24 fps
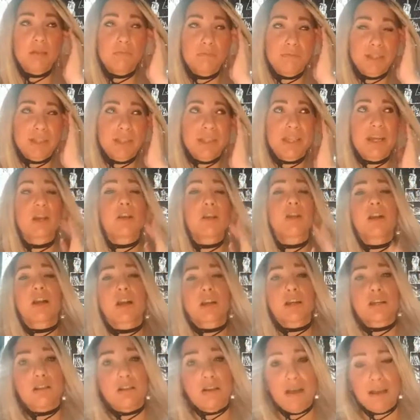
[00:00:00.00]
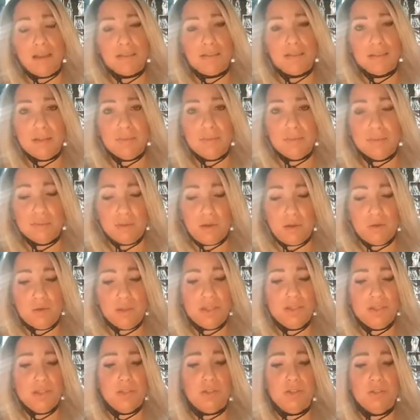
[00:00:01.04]
my tarot card class that I've been
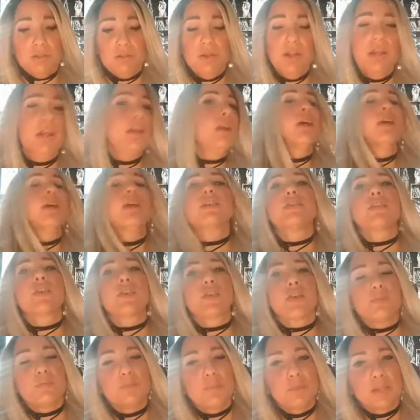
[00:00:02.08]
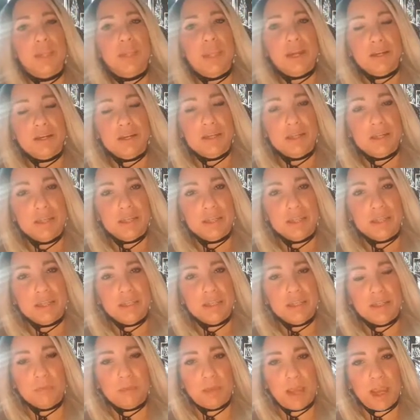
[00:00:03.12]
going to. So I've been carrying it
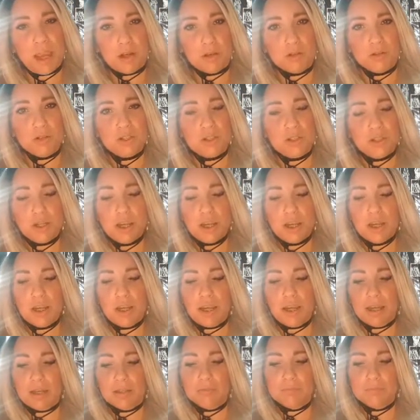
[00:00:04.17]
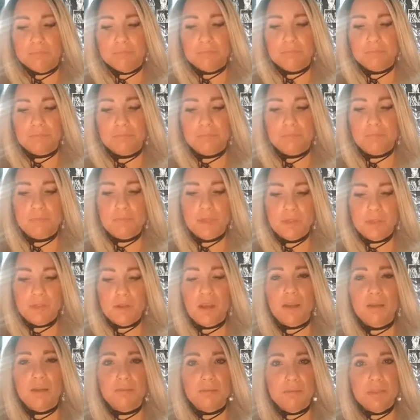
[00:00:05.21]
in a pouch. So
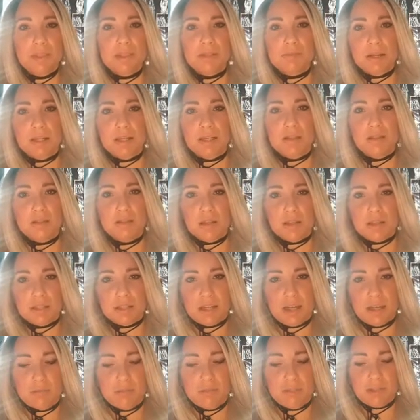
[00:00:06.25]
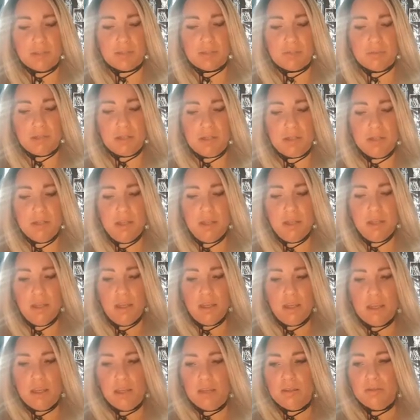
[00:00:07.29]
I've been spending a lot of time with this one.
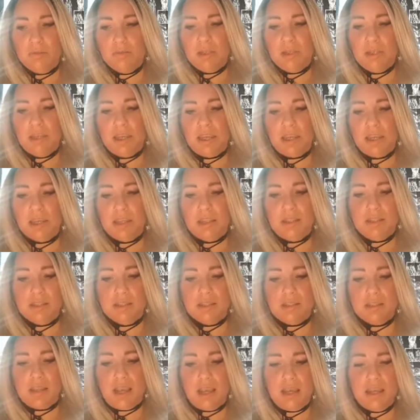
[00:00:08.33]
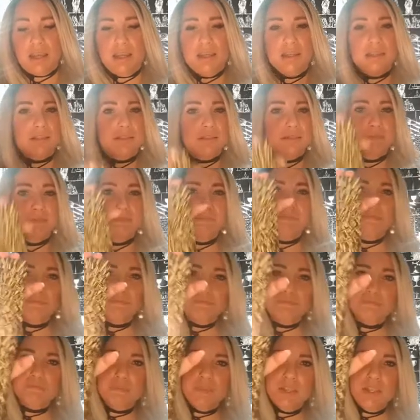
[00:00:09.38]
Again, the size,
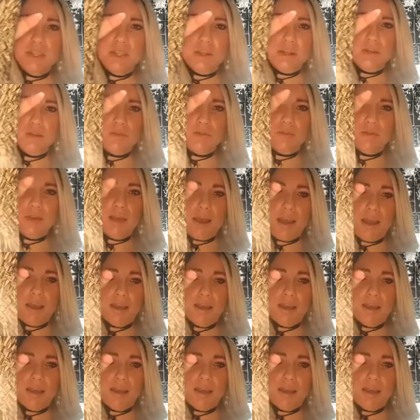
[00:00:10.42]
you know,